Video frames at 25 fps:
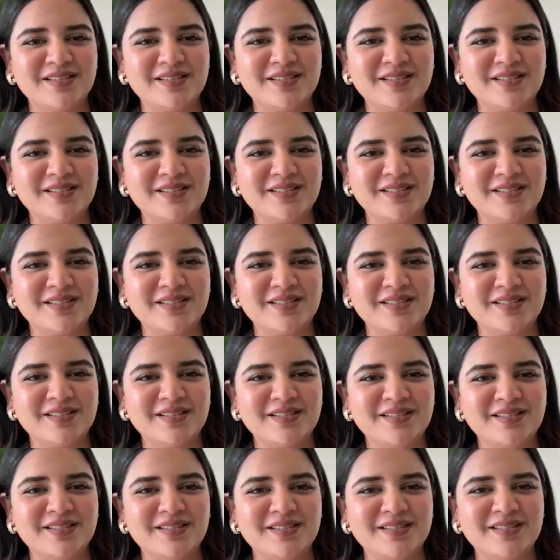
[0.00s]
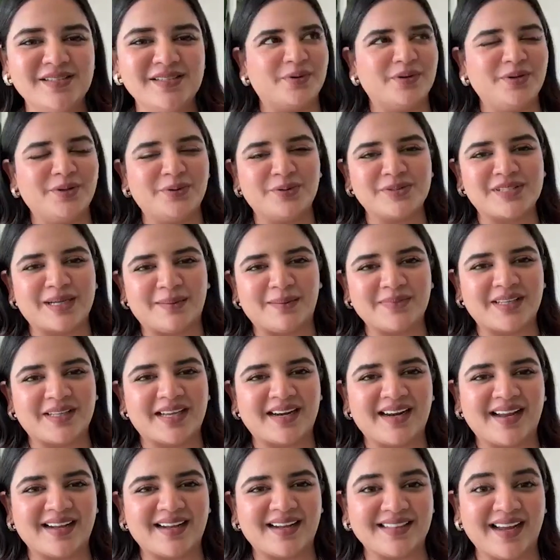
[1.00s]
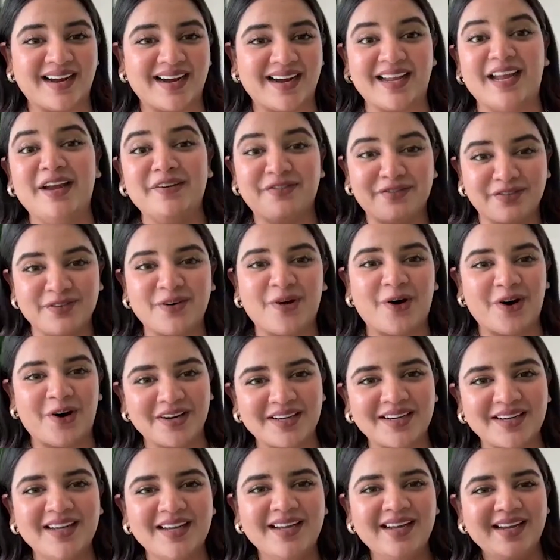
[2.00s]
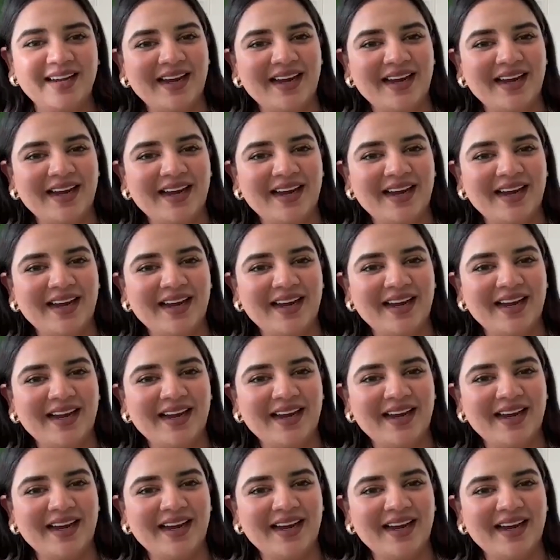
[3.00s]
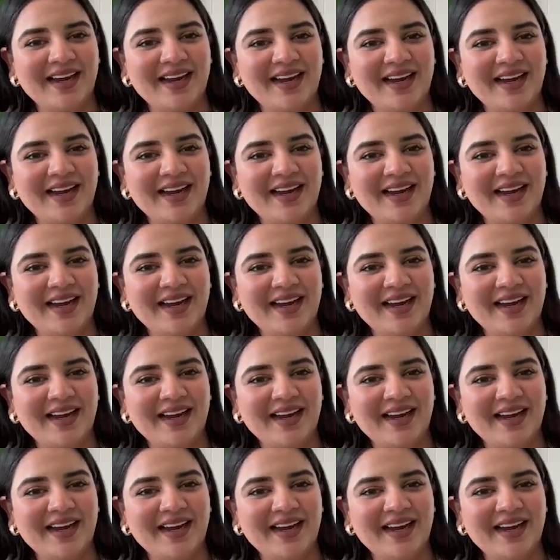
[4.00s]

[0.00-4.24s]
So I would love to do something like that, if not content